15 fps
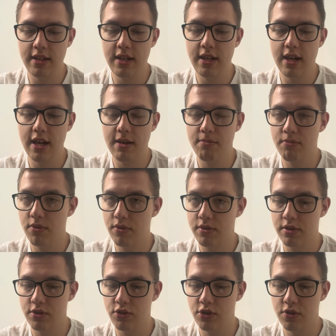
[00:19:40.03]
EA
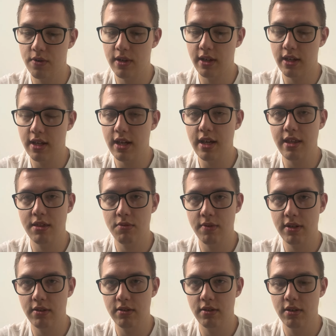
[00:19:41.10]
booth during E3.